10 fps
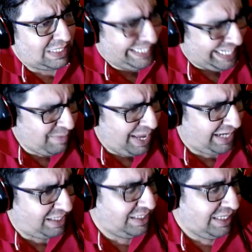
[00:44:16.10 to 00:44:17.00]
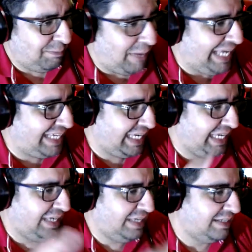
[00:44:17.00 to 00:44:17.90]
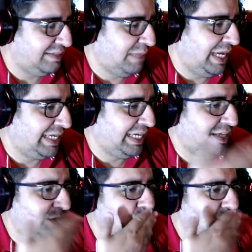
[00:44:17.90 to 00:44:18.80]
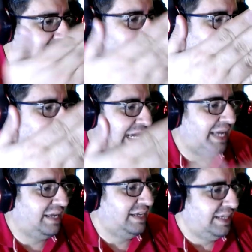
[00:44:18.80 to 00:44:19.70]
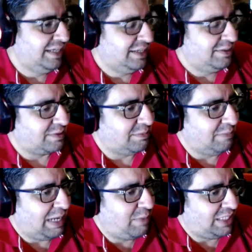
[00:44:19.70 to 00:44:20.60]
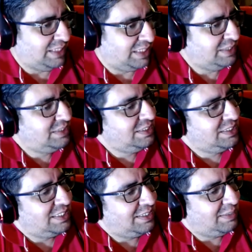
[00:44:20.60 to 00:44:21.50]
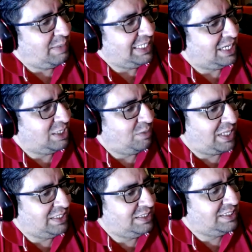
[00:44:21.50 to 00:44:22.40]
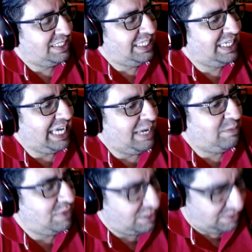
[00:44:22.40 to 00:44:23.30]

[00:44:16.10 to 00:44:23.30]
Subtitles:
DreamHack. Mikey, my my brother, my younger brother, he came